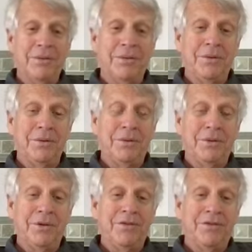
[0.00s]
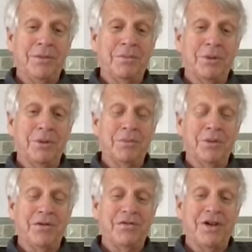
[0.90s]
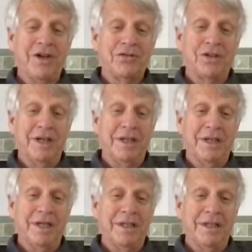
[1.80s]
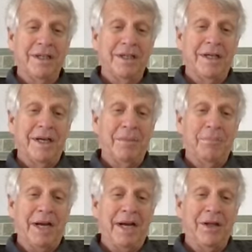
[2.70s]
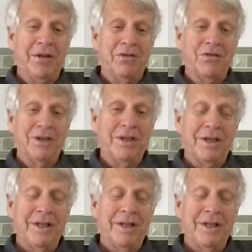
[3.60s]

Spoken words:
you find more and more fascinating paths.